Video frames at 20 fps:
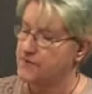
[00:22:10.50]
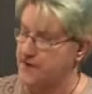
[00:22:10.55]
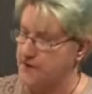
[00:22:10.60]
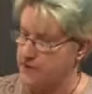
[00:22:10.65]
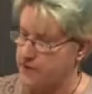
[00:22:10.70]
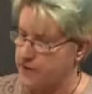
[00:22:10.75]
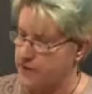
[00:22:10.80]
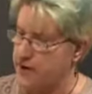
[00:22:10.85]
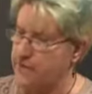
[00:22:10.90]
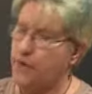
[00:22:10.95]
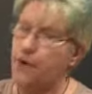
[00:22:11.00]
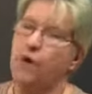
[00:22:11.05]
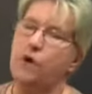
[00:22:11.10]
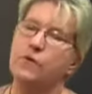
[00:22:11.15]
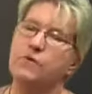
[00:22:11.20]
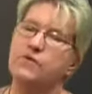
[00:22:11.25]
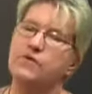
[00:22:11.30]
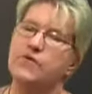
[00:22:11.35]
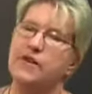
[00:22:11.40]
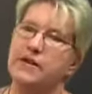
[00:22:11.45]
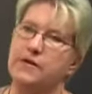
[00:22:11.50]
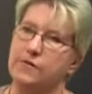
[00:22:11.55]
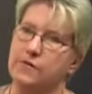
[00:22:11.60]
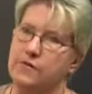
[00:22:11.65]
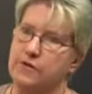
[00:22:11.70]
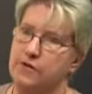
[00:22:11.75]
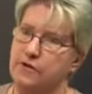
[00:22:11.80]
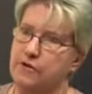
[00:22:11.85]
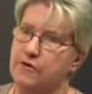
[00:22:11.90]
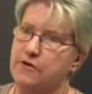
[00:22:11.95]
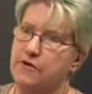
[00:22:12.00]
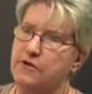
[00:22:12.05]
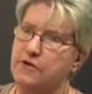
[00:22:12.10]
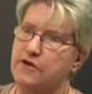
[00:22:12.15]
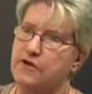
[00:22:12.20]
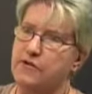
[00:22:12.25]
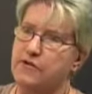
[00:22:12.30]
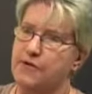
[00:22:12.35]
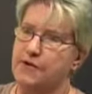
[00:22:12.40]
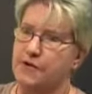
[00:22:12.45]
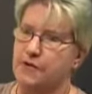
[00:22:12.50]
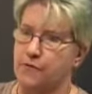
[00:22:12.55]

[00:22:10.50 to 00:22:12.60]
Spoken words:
drive home, try to encourage, try to